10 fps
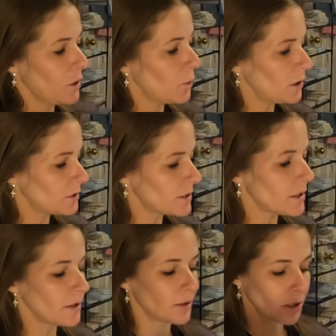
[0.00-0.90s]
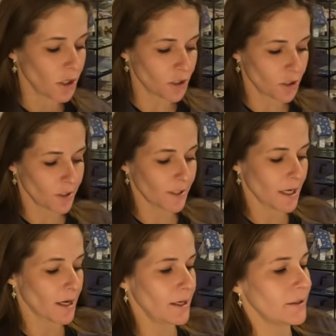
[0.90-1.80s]
quilt the larger
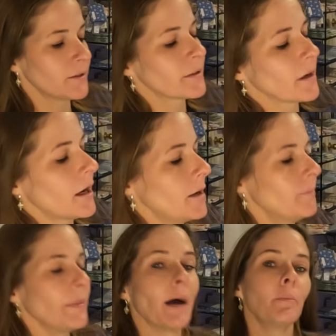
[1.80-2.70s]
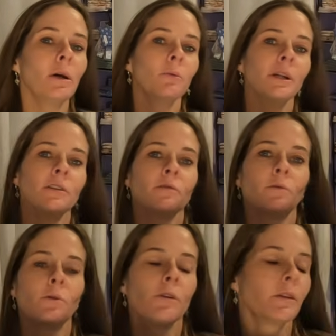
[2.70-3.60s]
size. That big one is
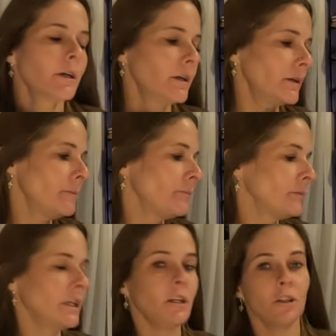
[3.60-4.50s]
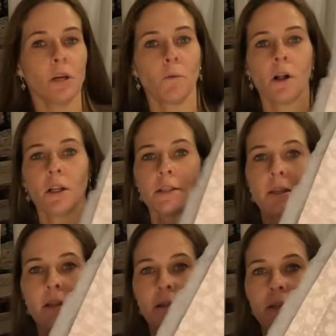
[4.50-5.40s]
for the keychain wallets,
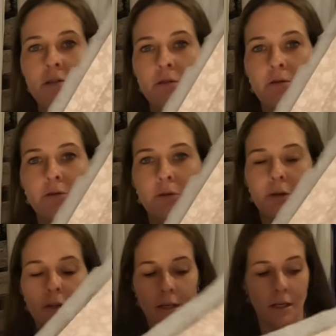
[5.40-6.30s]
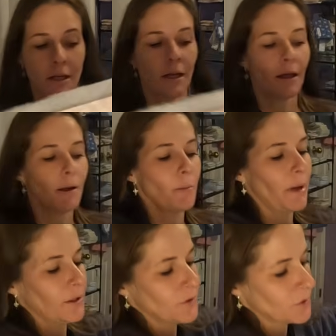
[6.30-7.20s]
and then these are for the
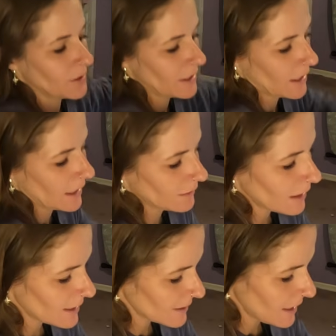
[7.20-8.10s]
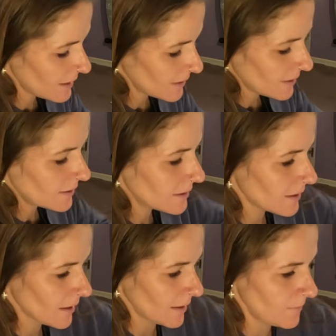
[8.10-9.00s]
pencil and eyeglass cases.
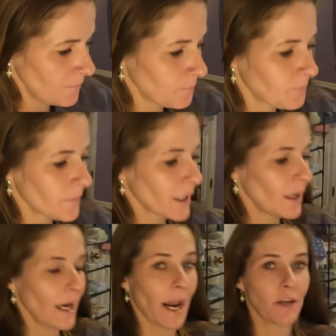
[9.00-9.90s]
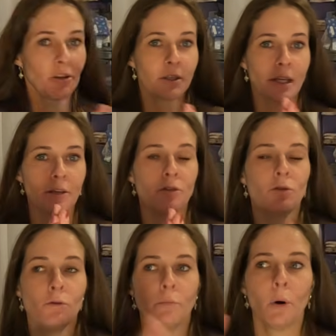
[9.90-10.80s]
And I just like
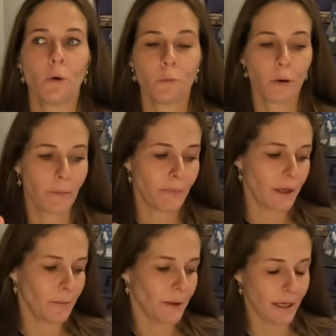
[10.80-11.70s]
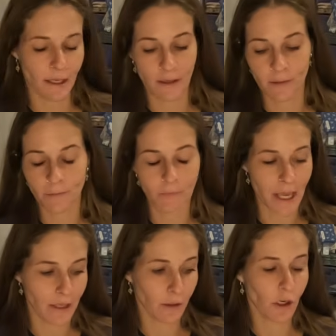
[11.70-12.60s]
to bulk prep them in
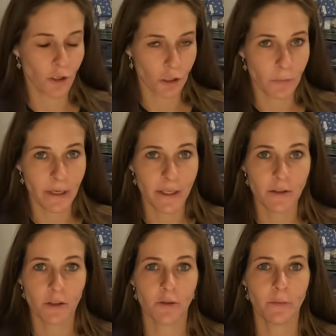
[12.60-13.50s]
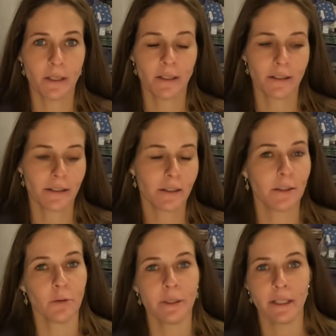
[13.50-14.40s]
a larger piece just because it's a
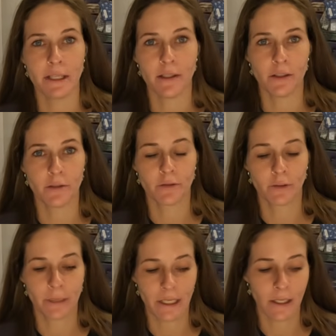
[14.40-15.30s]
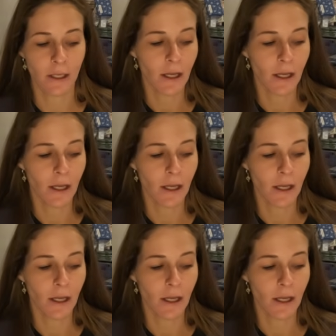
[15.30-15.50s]
little bit easier for me